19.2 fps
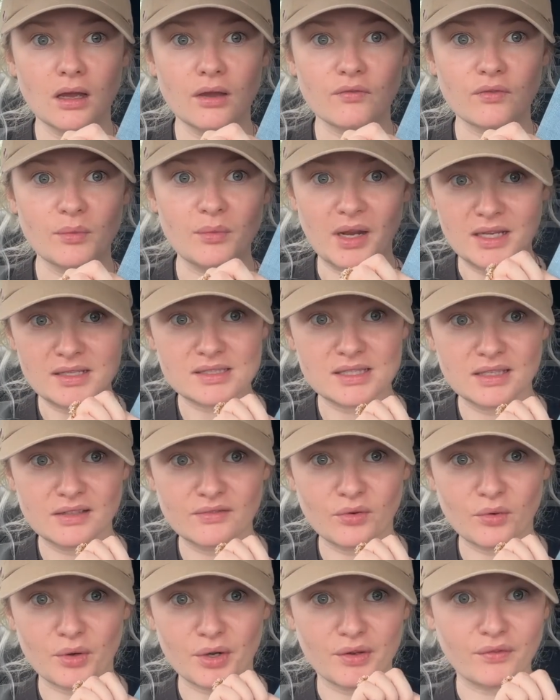from
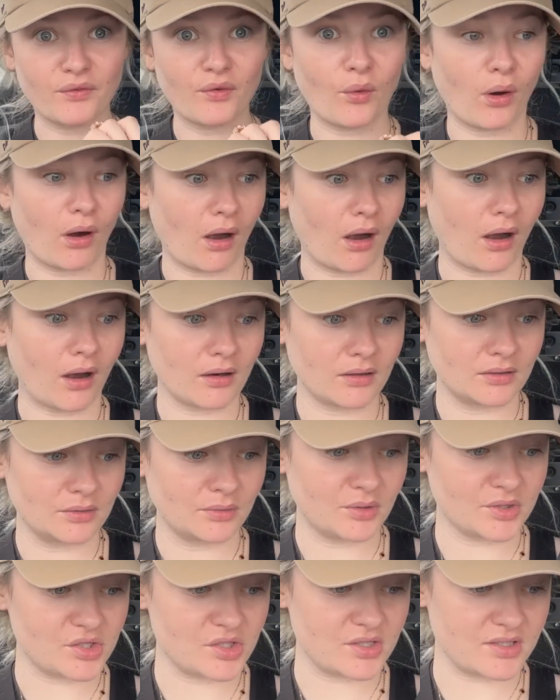1944,
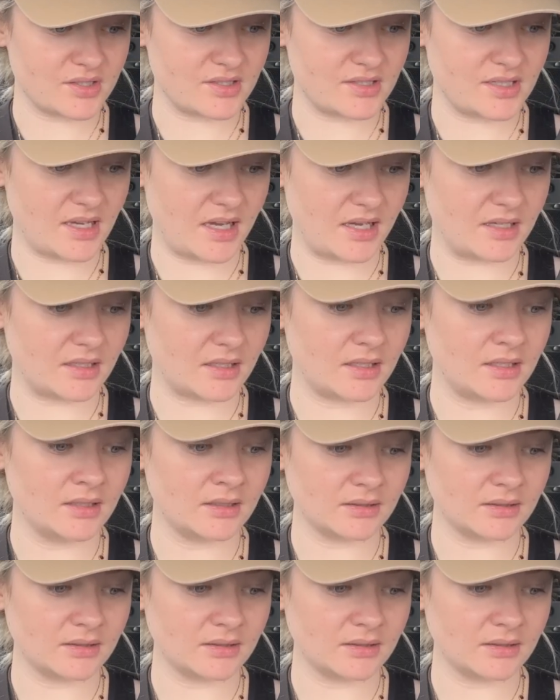which is insane.